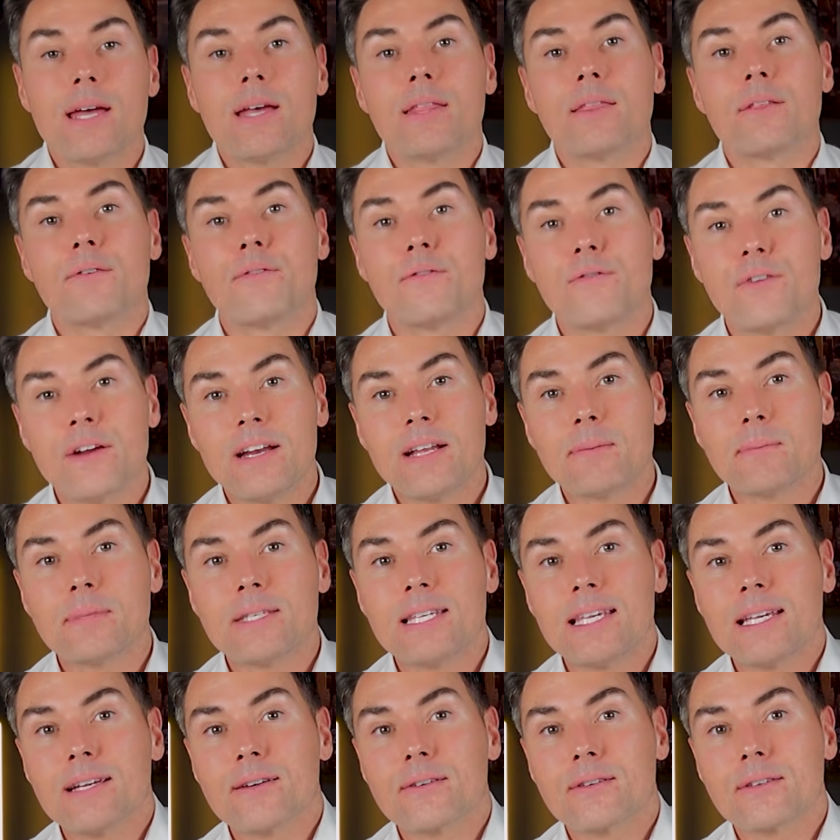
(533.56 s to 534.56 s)
The freedom
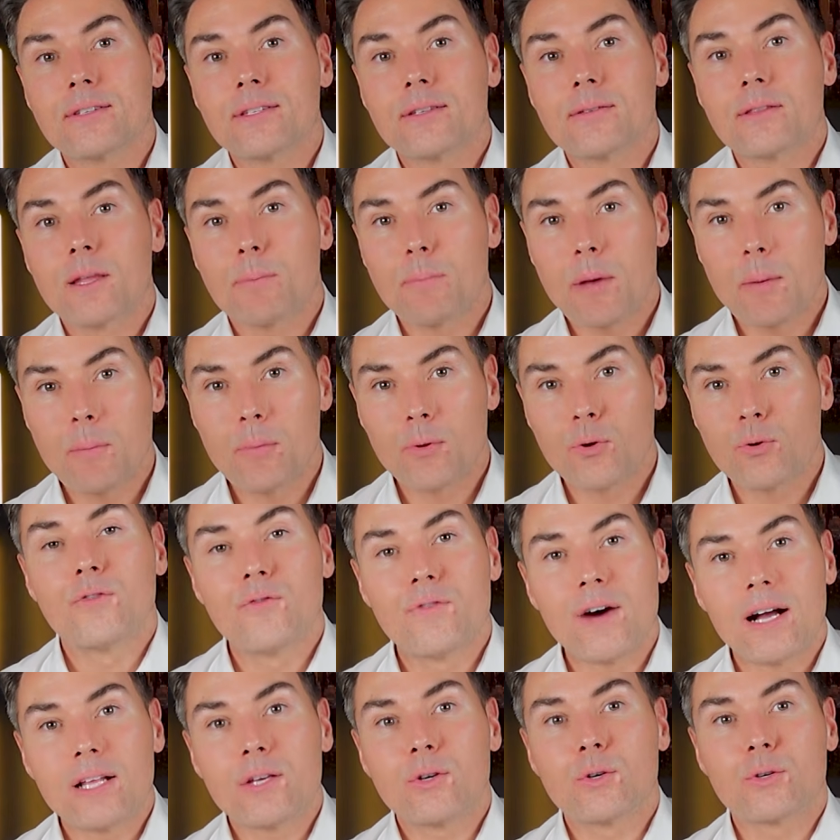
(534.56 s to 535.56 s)
seekers, the people who
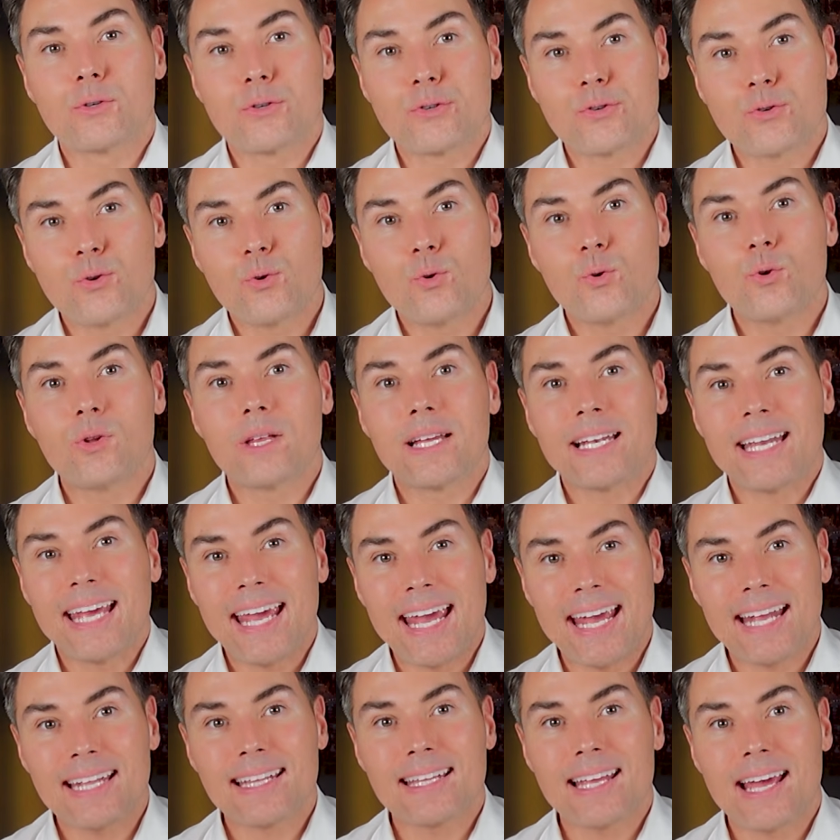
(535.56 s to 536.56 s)
value control and
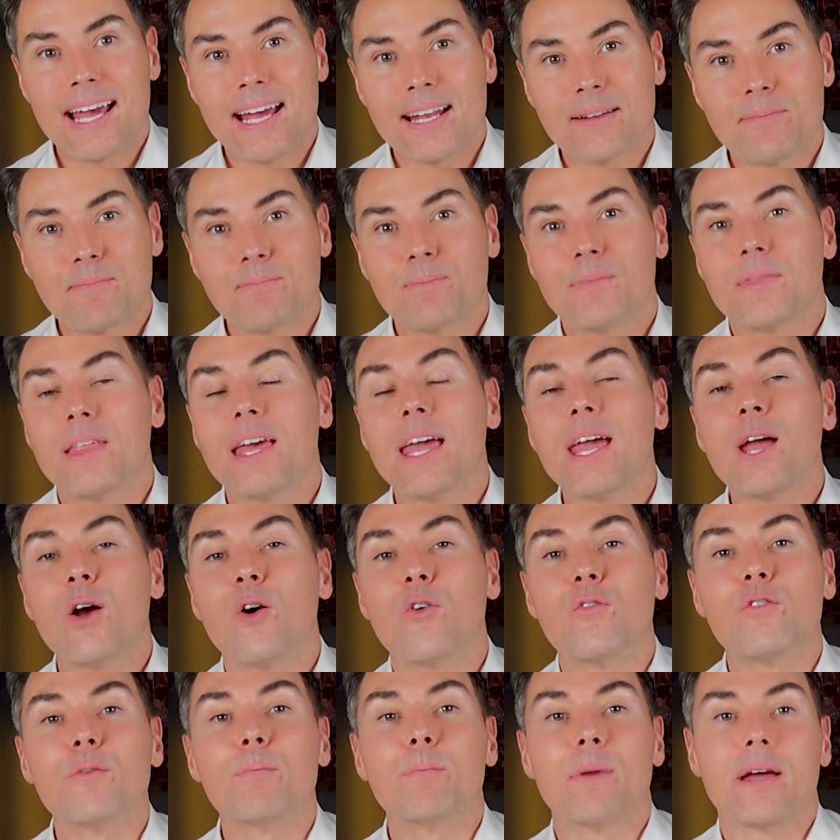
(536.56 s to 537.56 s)
hate that, they
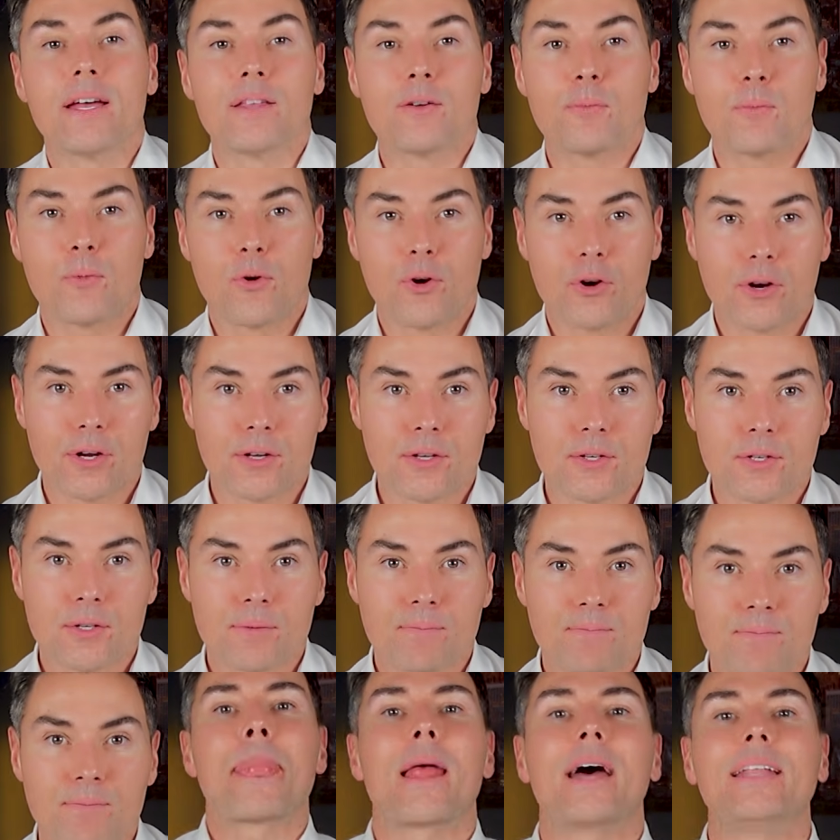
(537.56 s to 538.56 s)
overpay their mortgage.
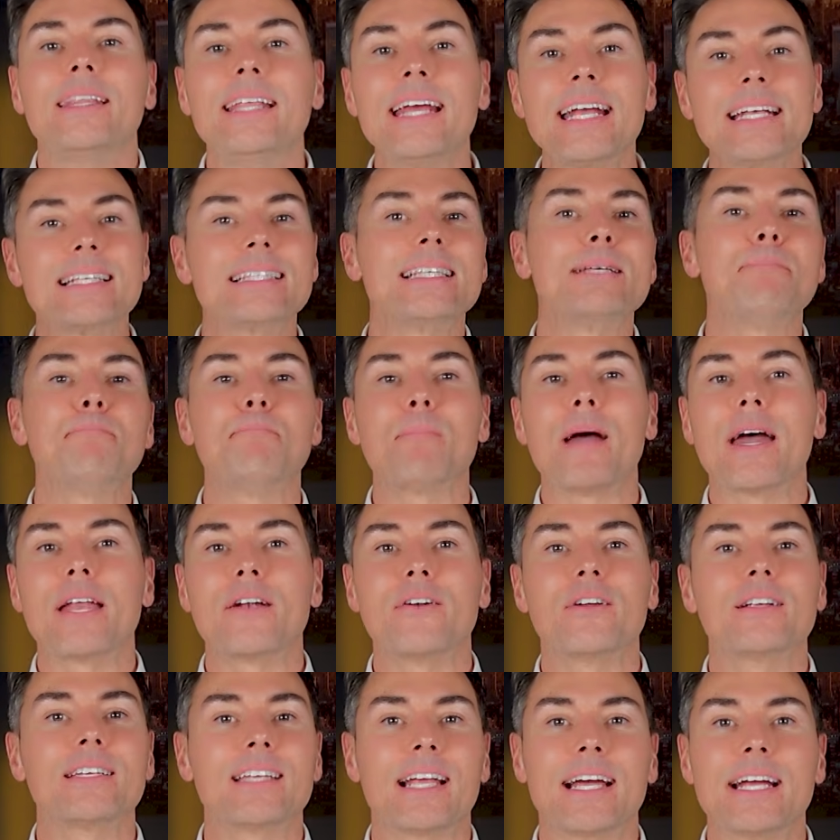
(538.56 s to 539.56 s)
And they sleep
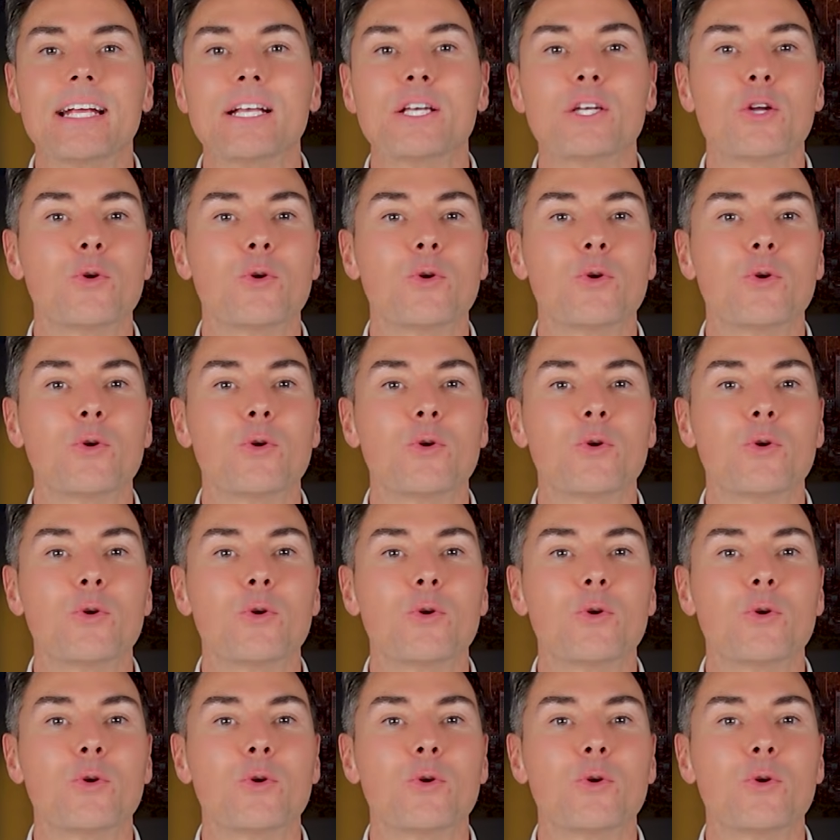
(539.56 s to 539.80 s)
better at night